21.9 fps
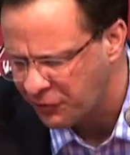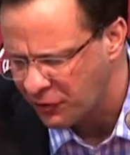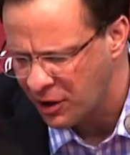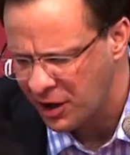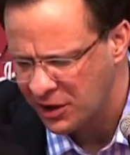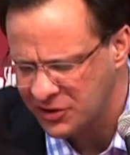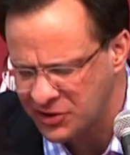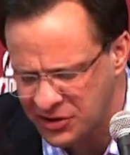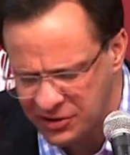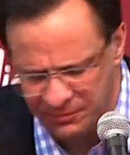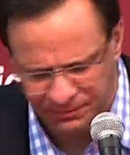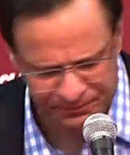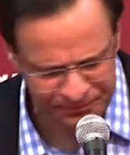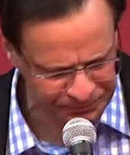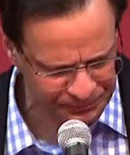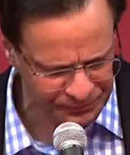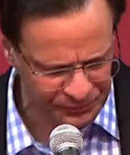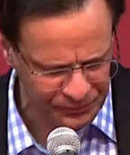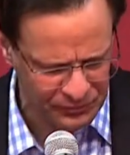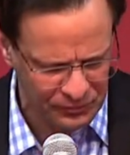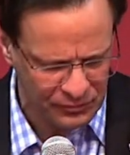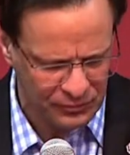for us,
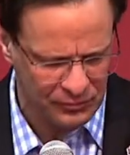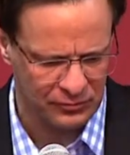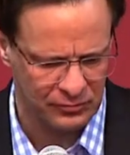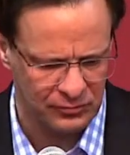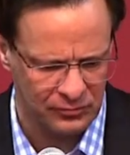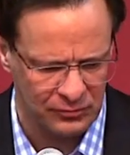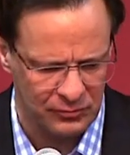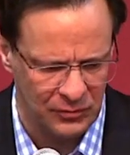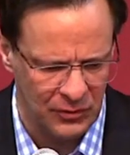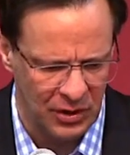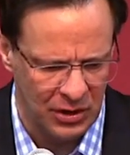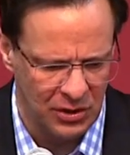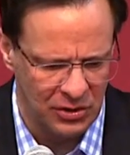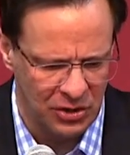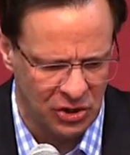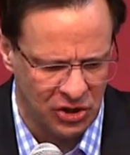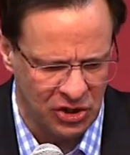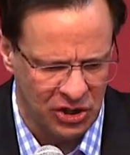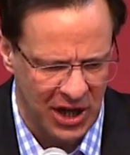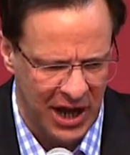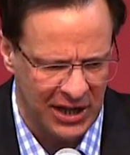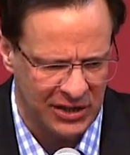the
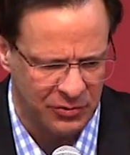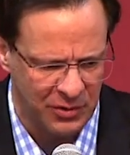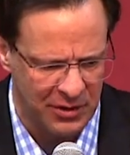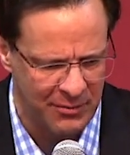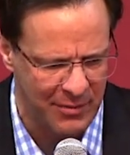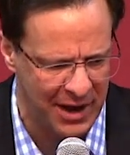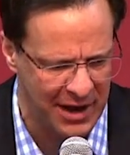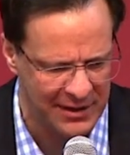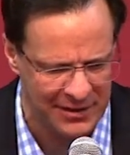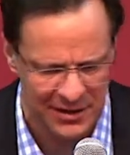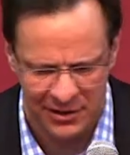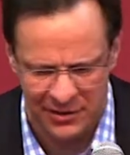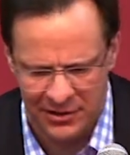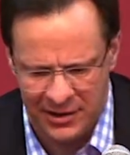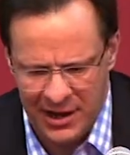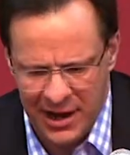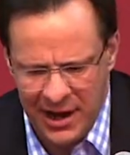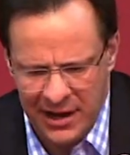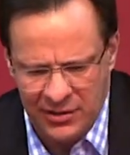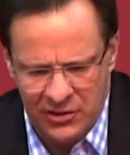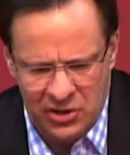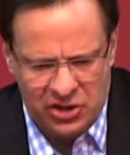shots we made the other
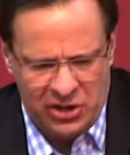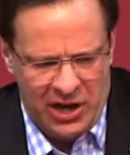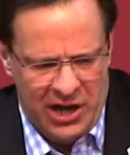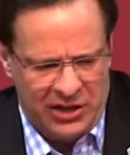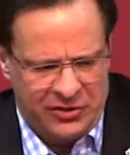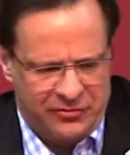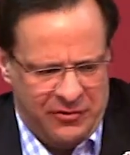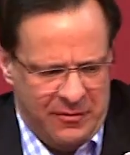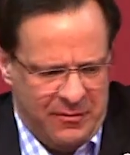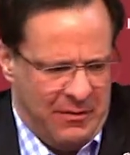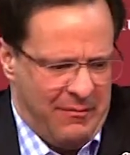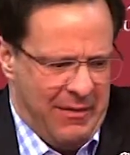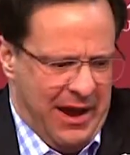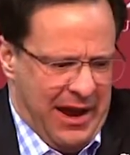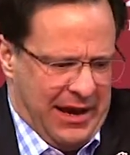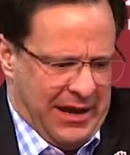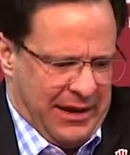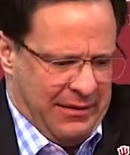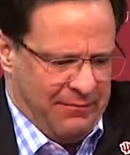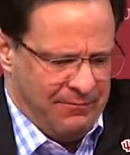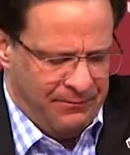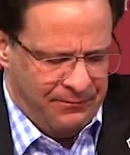night, the shots we've been
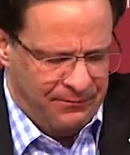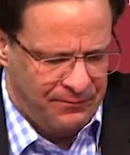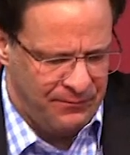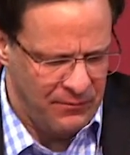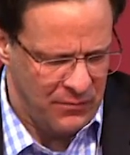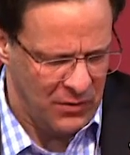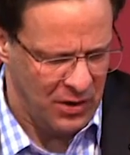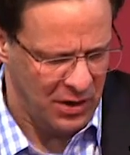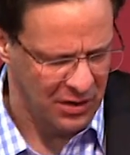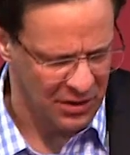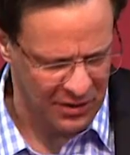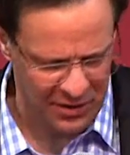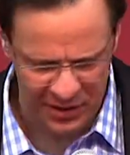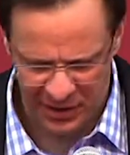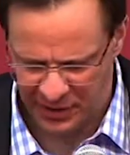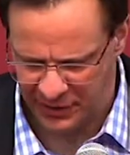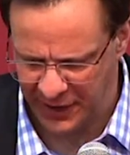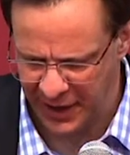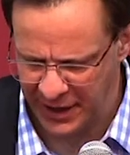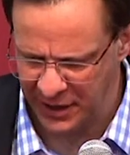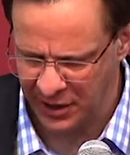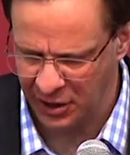making,
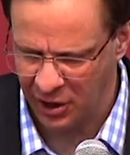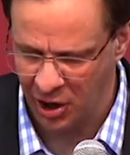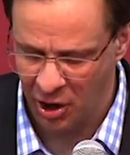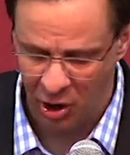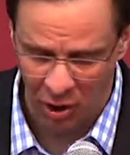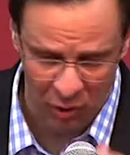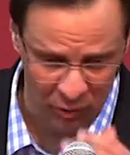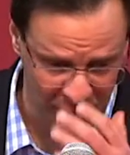they didn't go.